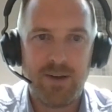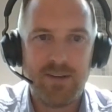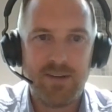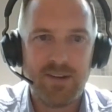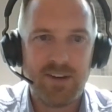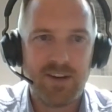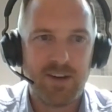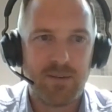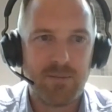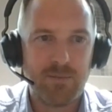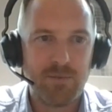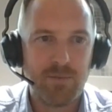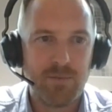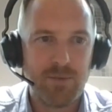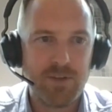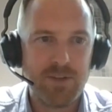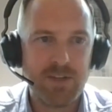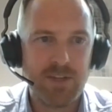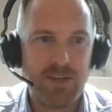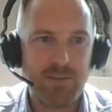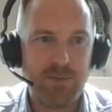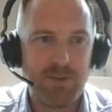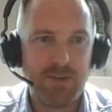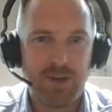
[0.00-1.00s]
It needs to come from
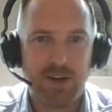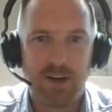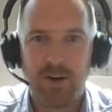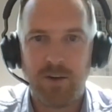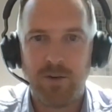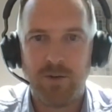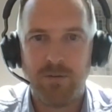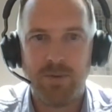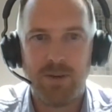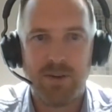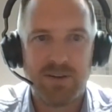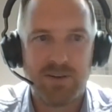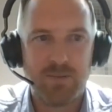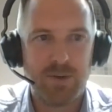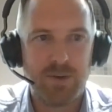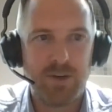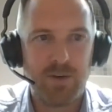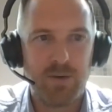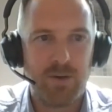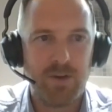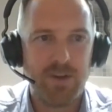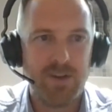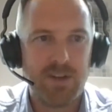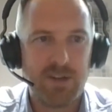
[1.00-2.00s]
the team as a whole, because
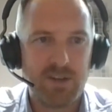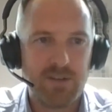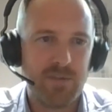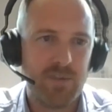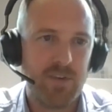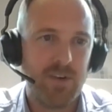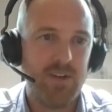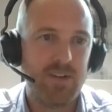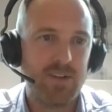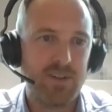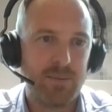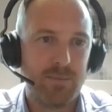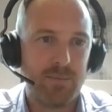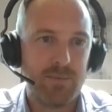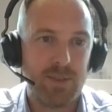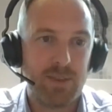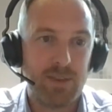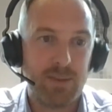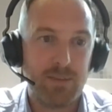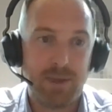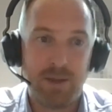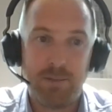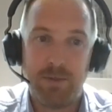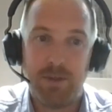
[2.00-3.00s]
when you identify
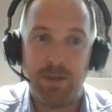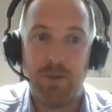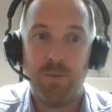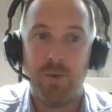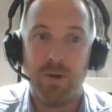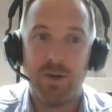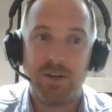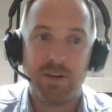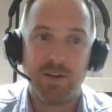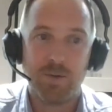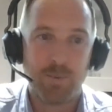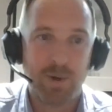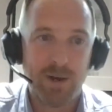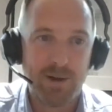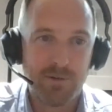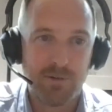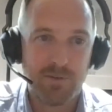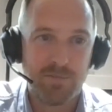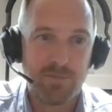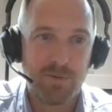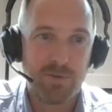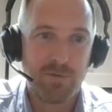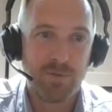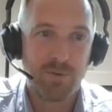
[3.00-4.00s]
something that maybe you weren't
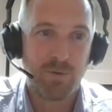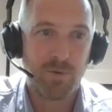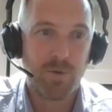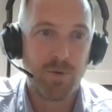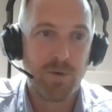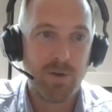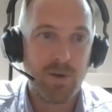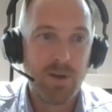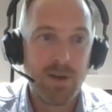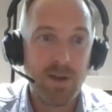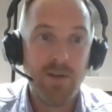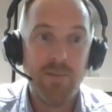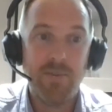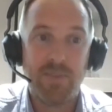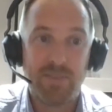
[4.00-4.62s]
aware of before,